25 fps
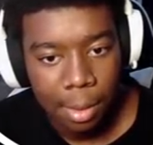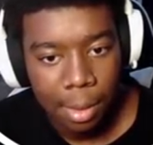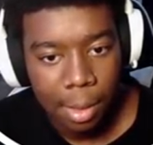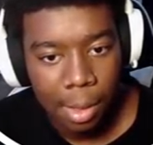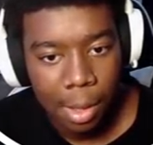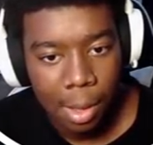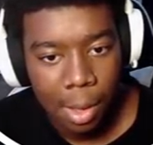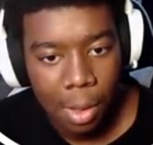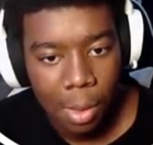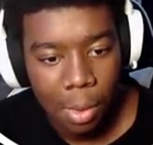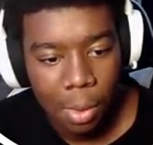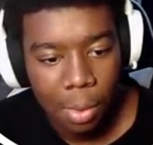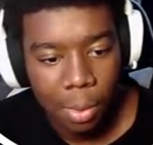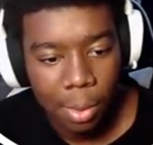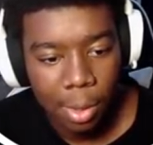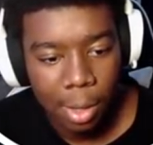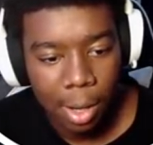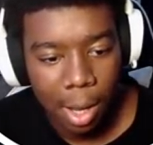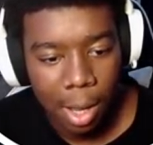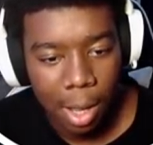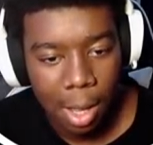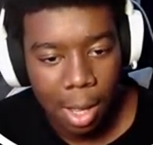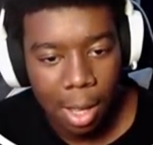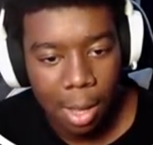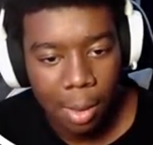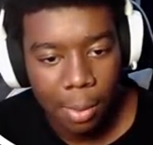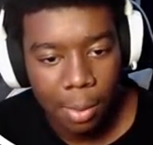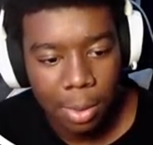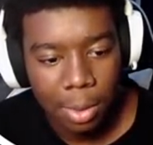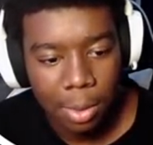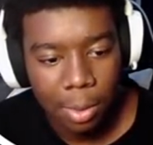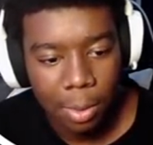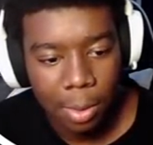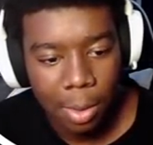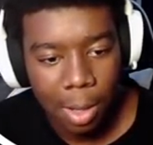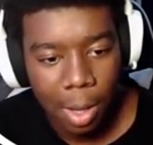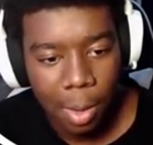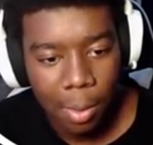Oh, nah. What's
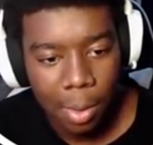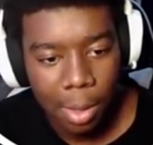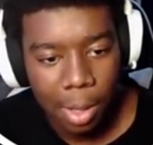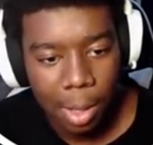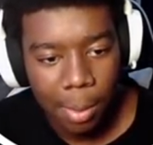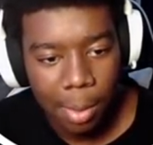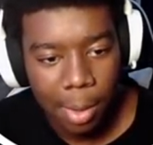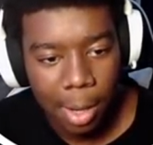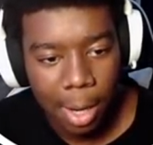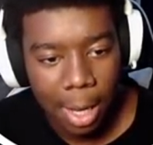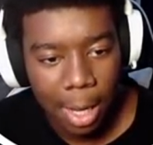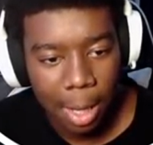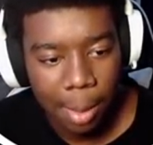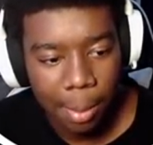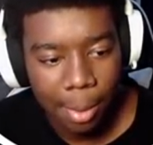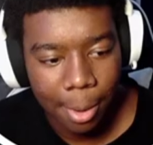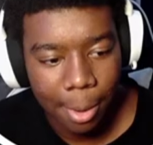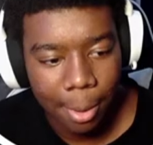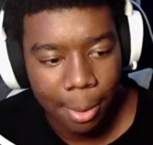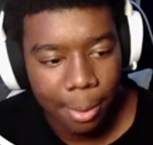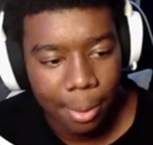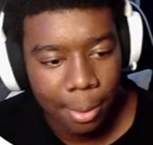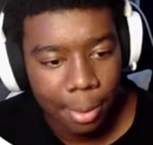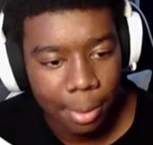going on with number eight, bro?